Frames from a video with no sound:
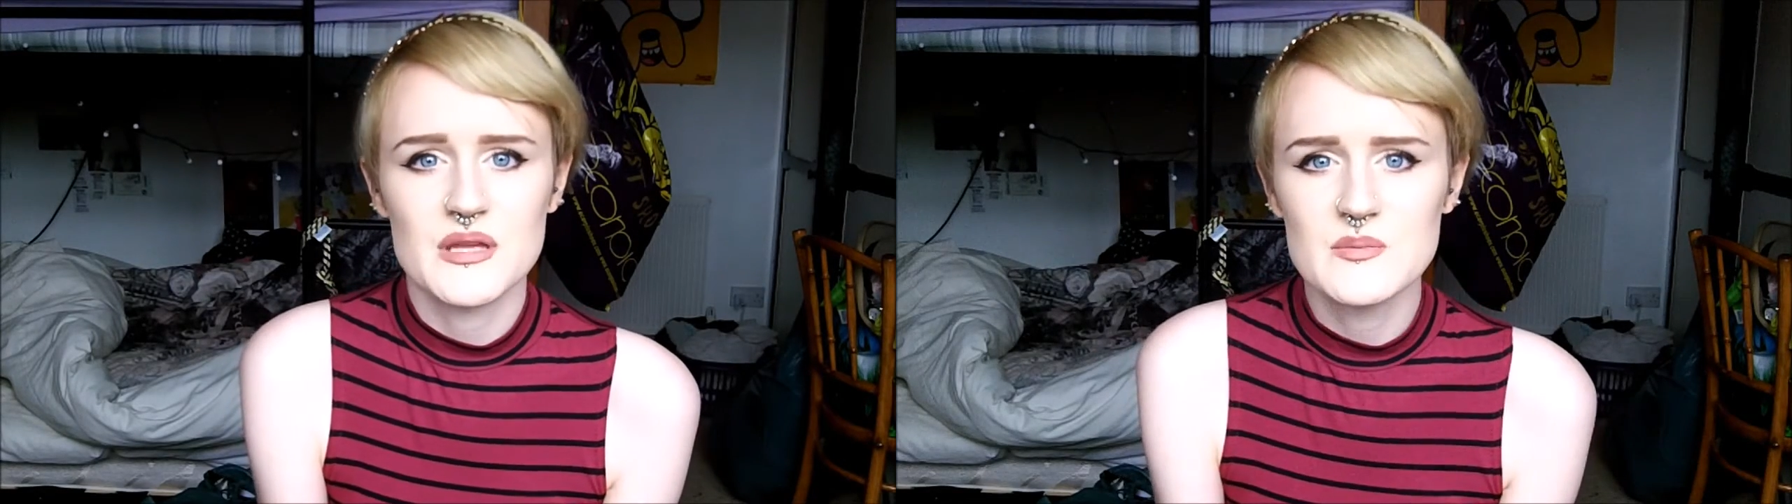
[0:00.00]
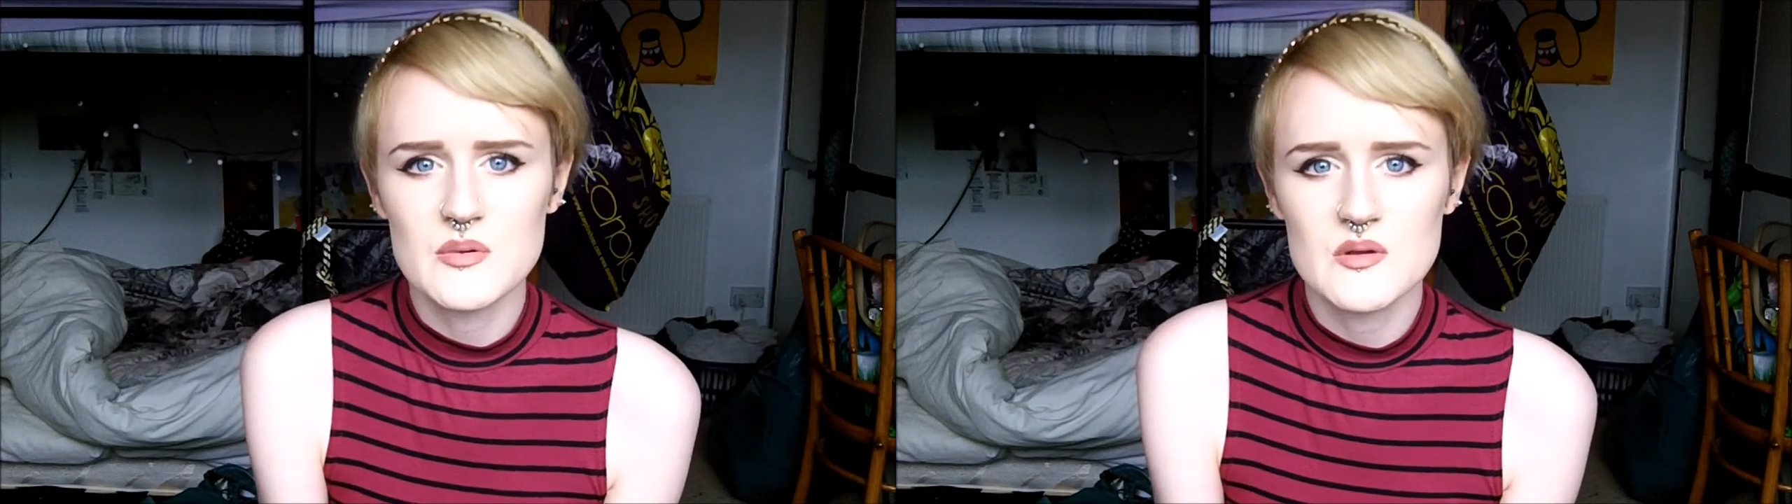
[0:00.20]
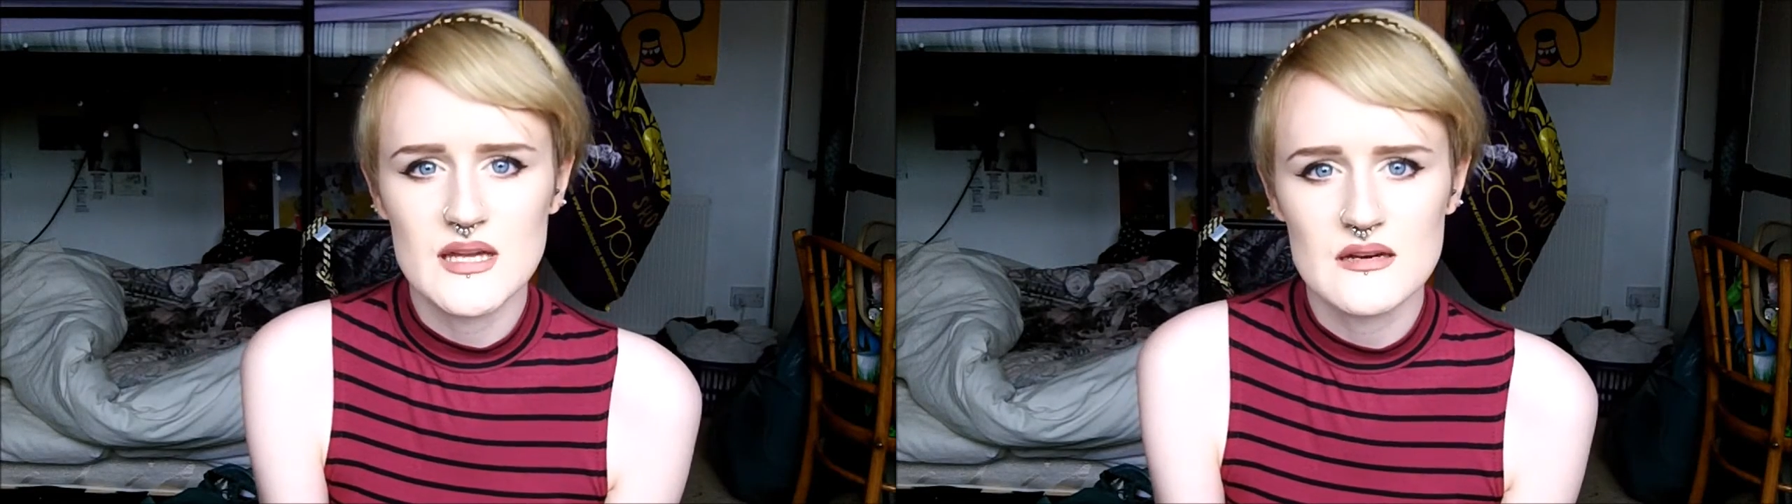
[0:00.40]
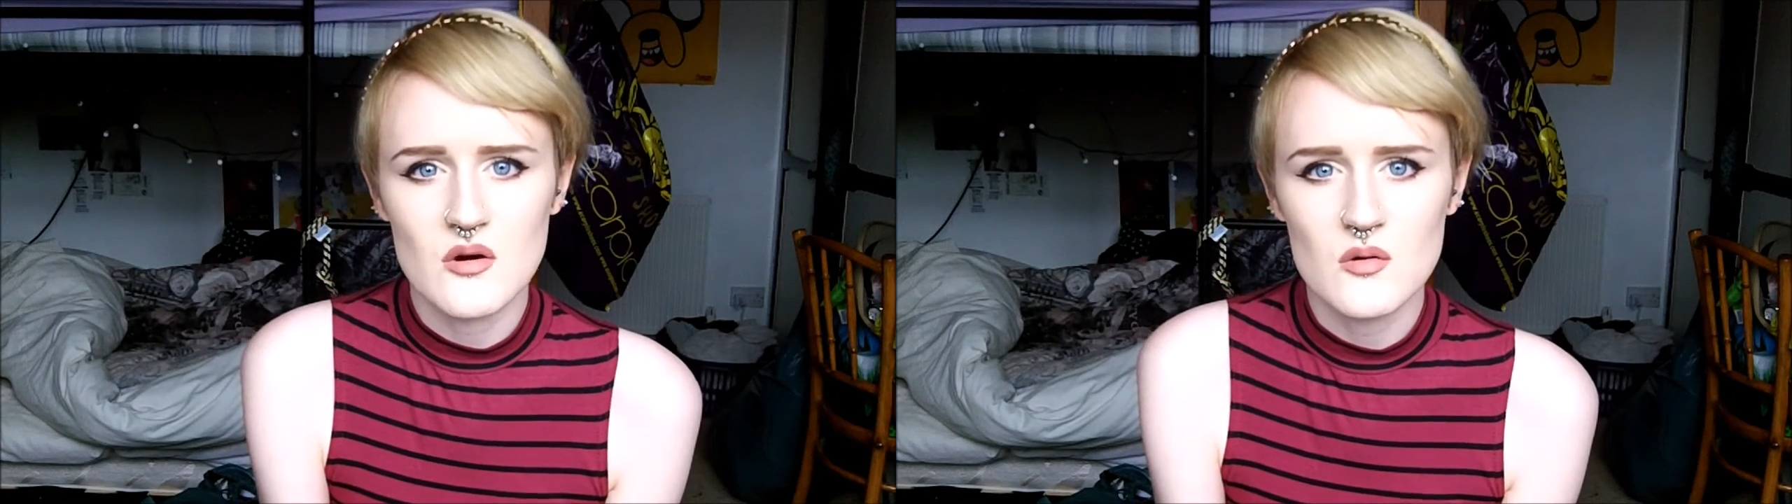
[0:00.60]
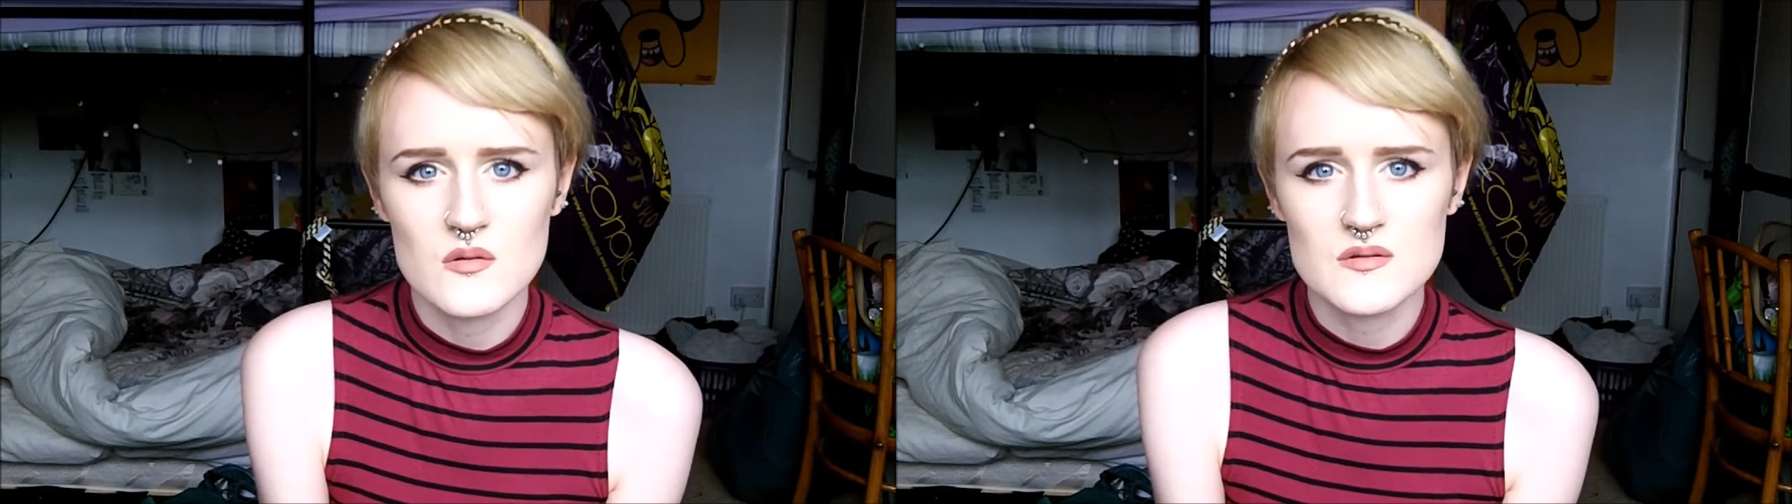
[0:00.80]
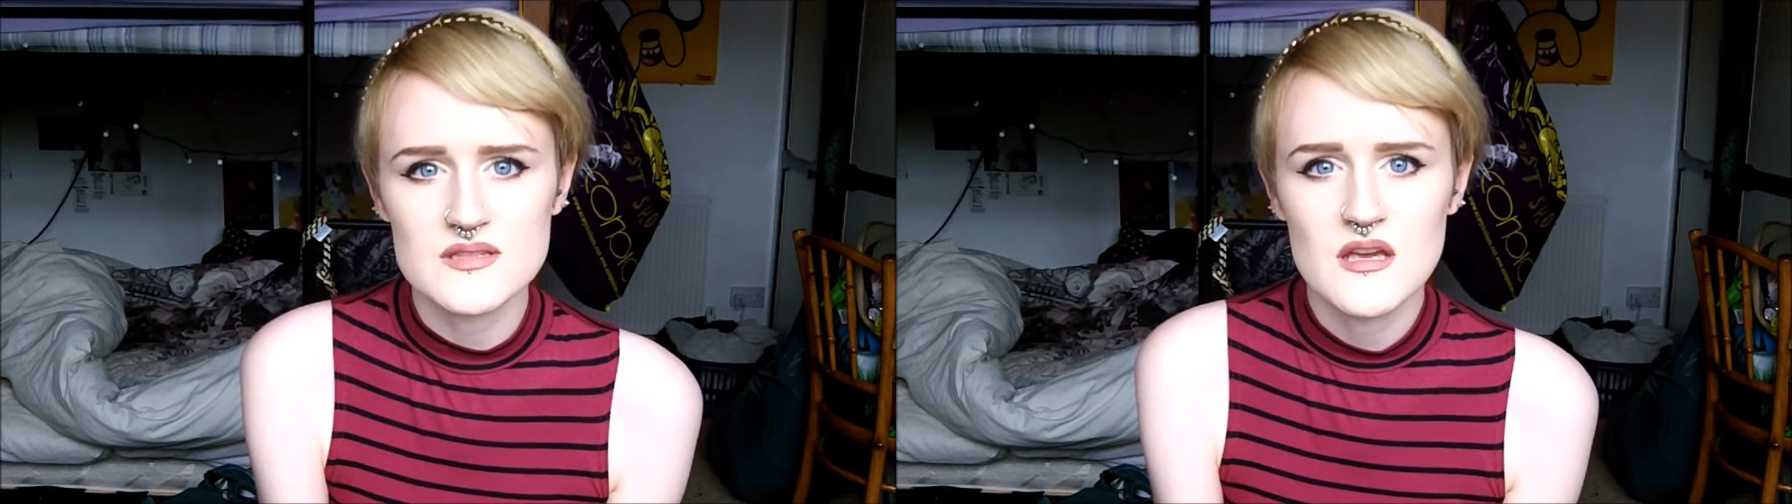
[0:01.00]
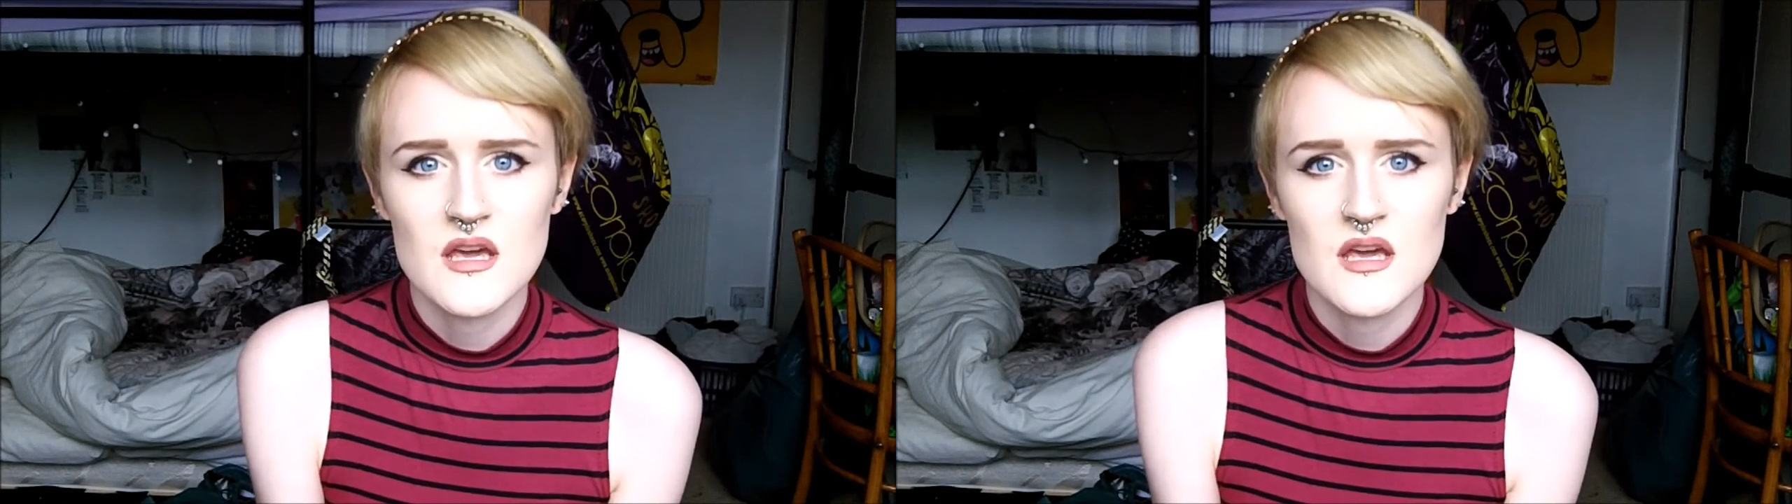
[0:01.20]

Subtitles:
people in halls,